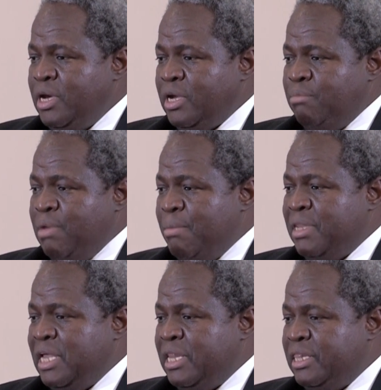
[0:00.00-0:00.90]
Remember
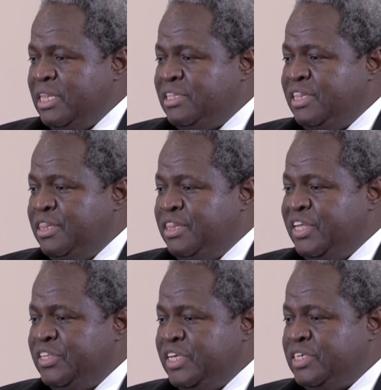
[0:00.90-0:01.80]
that
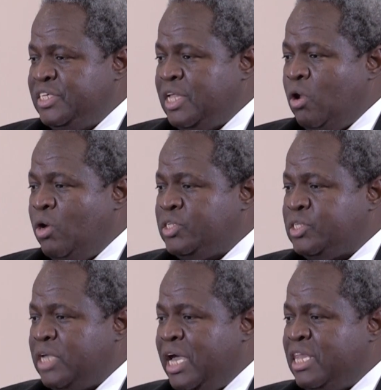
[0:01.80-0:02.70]
this is the
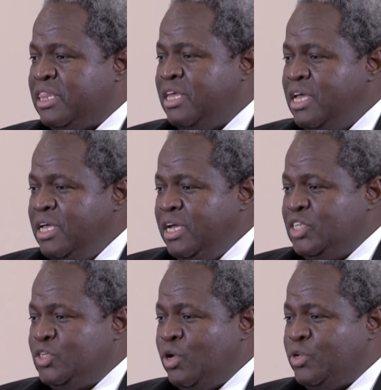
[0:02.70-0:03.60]
Lord's earth,
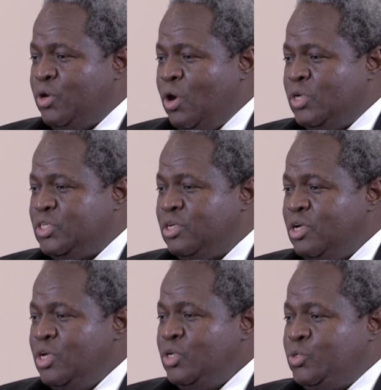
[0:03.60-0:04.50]
it's not yours.
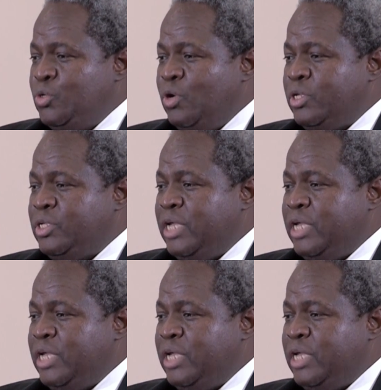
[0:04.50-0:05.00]
Do not,